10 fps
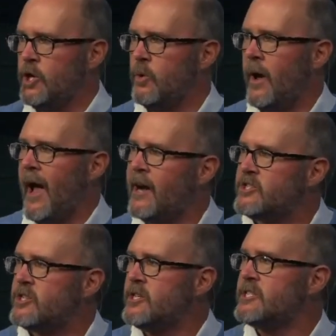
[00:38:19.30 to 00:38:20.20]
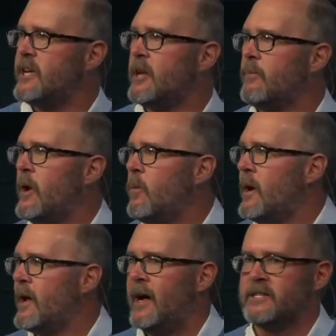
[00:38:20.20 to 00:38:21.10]
do you actually celebrate
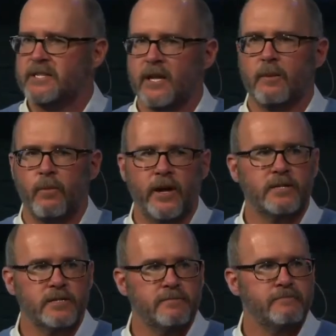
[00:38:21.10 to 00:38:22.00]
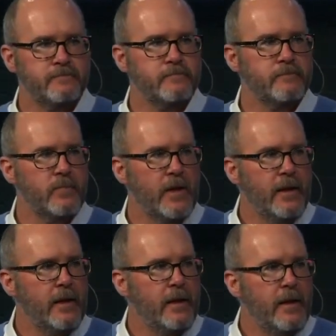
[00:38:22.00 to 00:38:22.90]
what God celebrates?
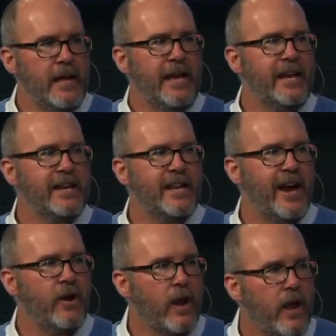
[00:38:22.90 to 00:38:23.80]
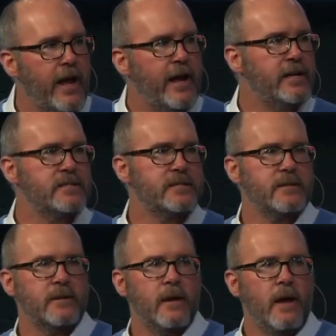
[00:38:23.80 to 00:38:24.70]
He could care
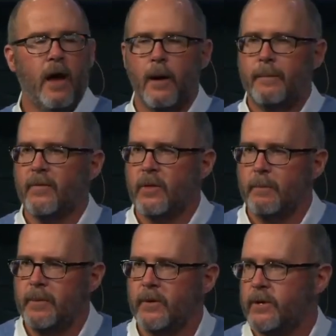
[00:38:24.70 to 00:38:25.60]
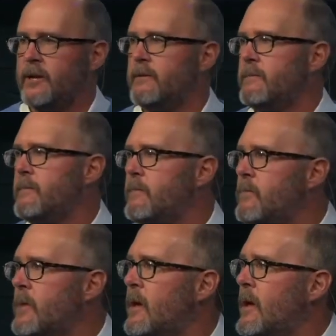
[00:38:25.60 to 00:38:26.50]
less about the building.
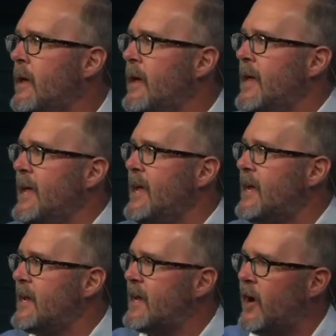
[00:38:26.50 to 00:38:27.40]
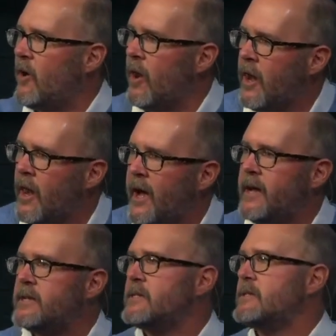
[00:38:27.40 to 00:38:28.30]
He could care
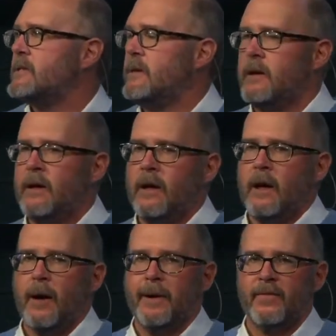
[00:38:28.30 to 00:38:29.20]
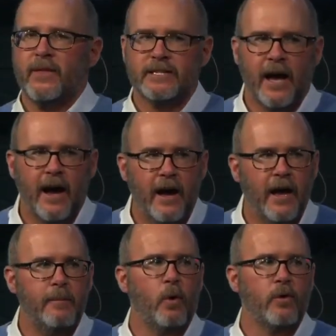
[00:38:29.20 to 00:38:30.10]
less about the
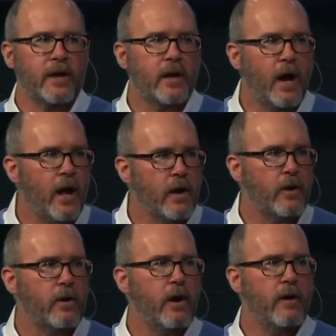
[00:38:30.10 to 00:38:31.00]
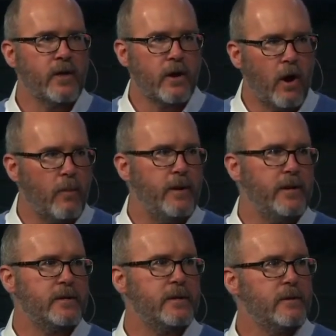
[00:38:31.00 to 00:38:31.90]
time or the color of the carpet.